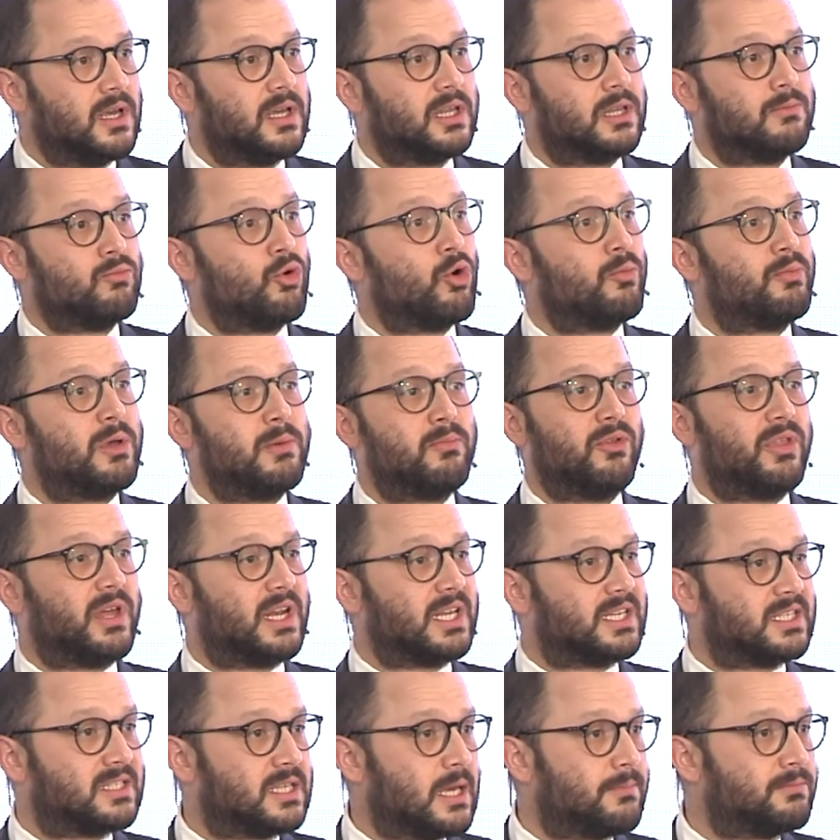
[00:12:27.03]
The more people that
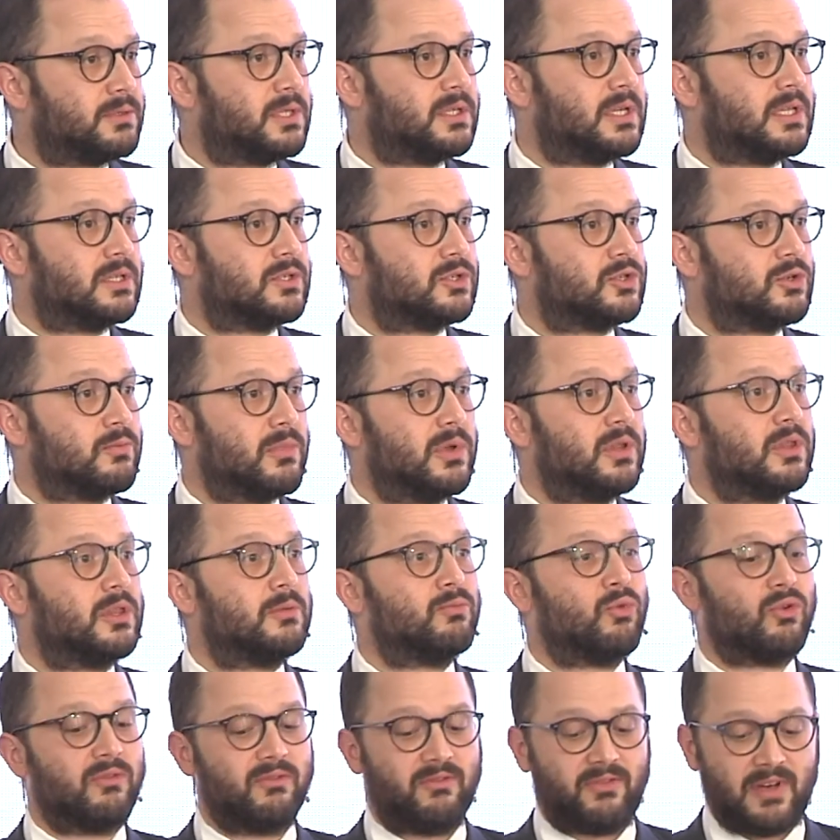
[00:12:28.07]
accept an instrument,
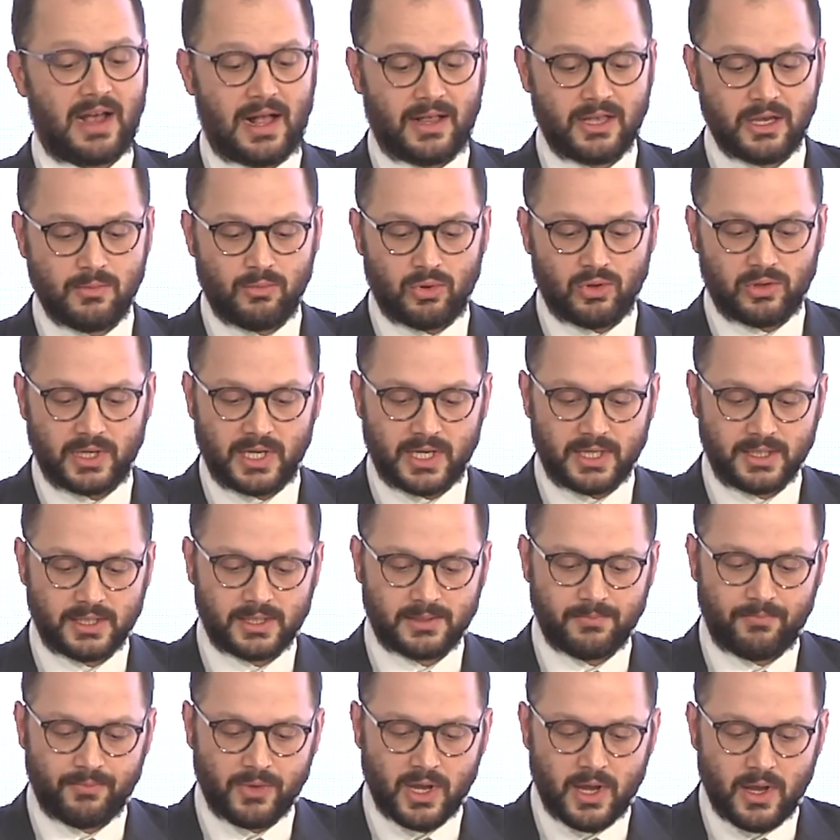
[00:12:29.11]
the more valuable it
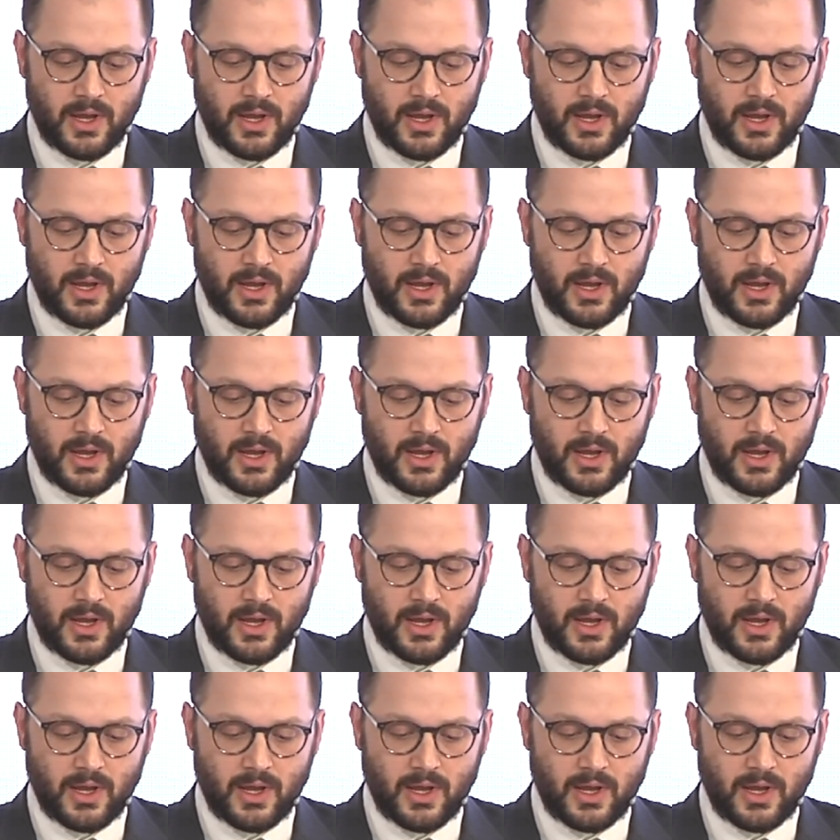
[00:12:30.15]
is.